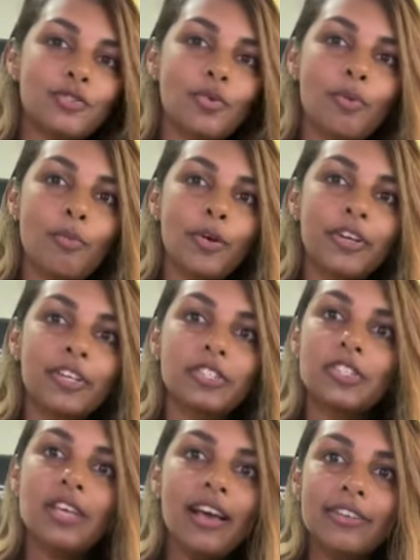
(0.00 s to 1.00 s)
access to a
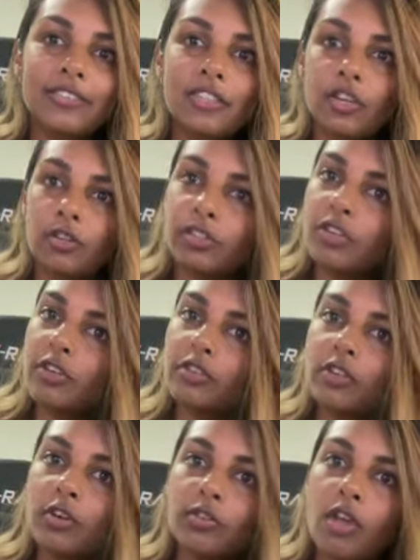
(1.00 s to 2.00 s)
mortgage. Yes,
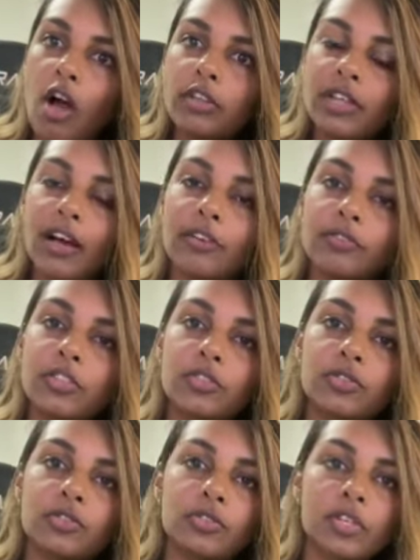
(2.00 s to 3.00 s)
you're locked out of
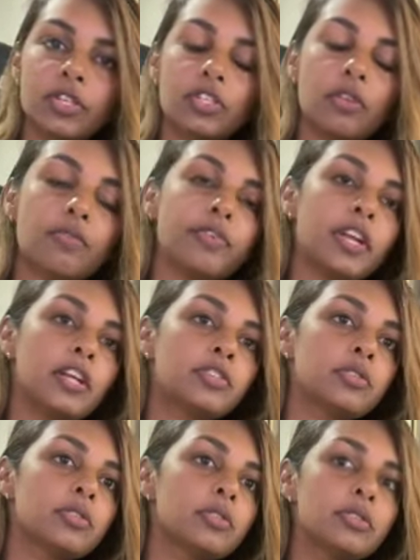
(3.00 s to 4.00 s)
the traditional
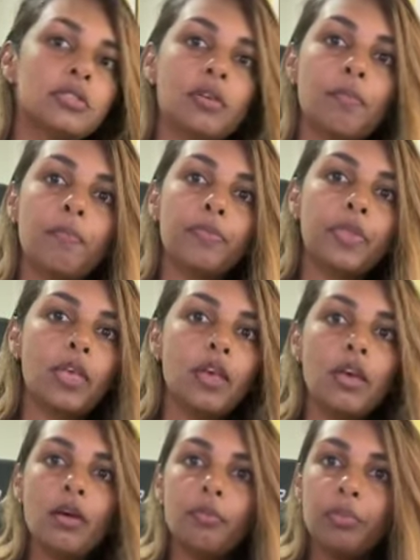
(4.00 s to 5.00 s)
financial system.
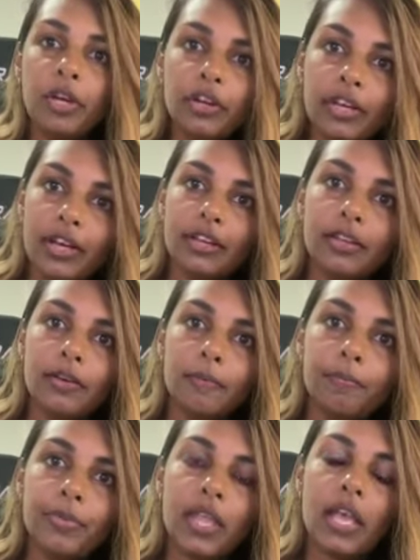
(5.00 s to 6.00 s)
Period.
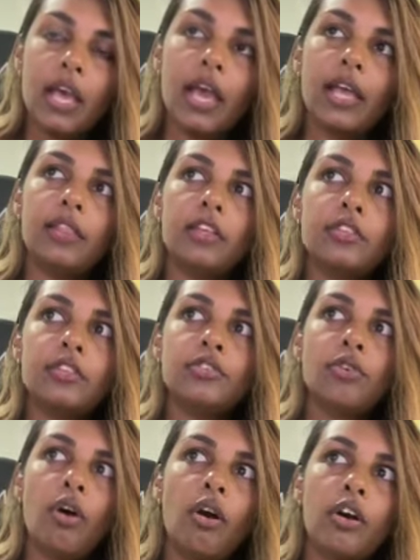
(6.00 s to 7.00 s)
And this
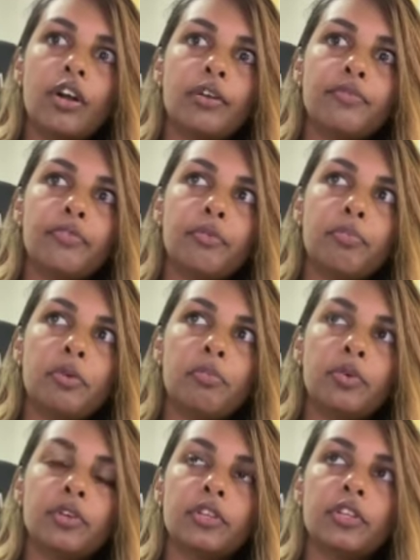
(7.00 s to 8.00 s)
is hard for
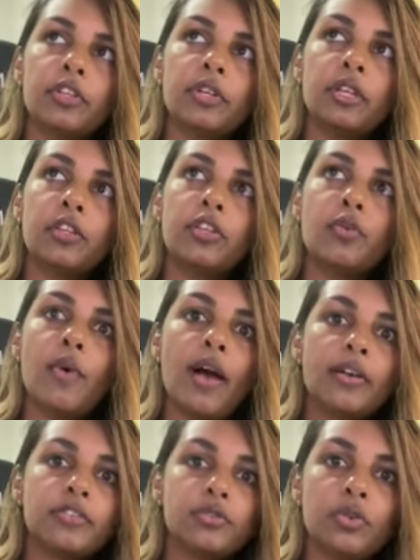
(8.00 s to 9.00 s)
people in the
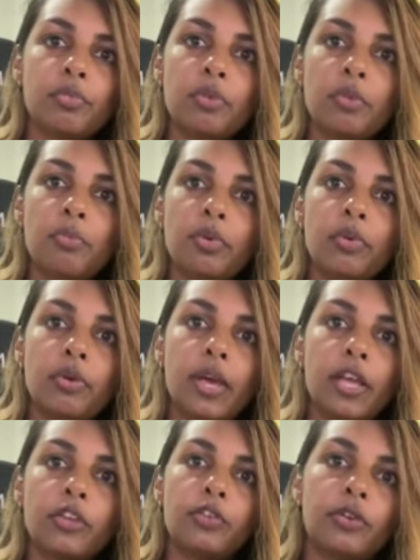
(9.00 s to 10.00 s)
US or people
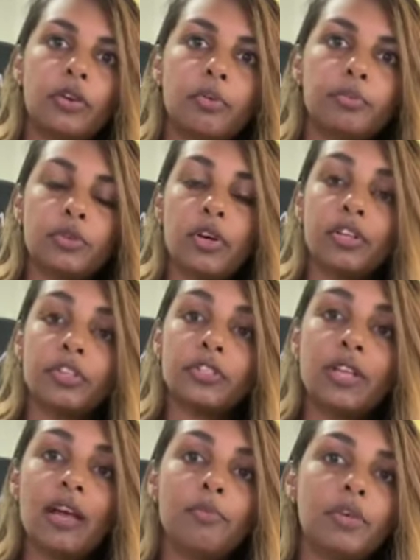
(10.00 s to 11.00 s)
in Europe to
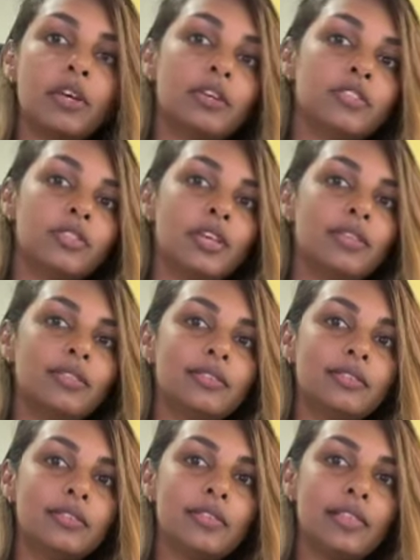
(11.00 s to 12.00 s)
understand because they